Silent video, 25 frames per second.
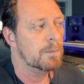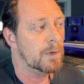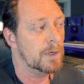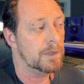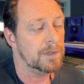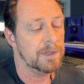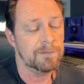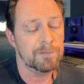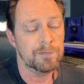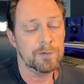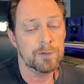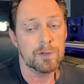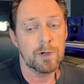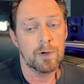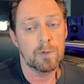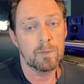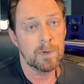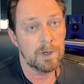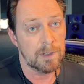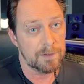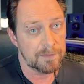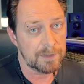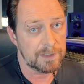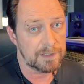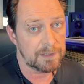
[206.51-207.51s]
But if you don't
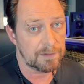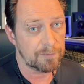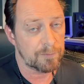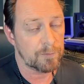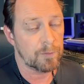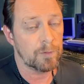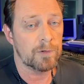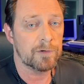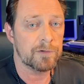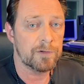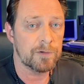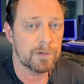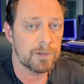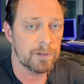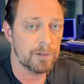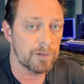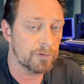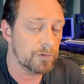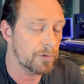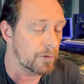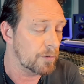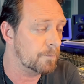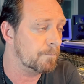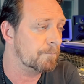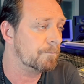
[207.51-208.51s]
want that, of course, you can
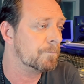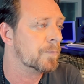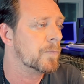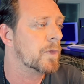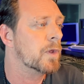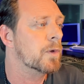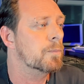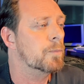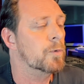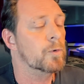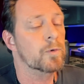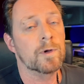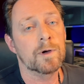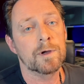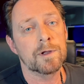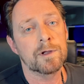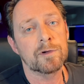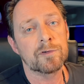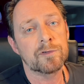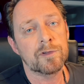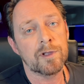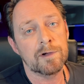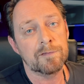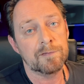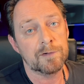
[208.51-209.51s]
also put all
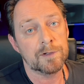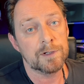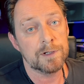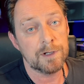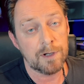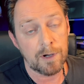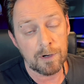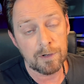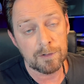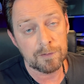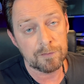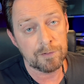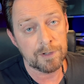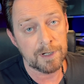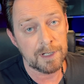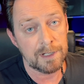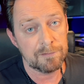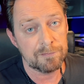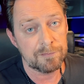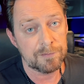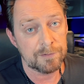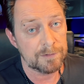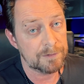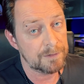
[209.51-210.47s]
your stuff on the hard drive.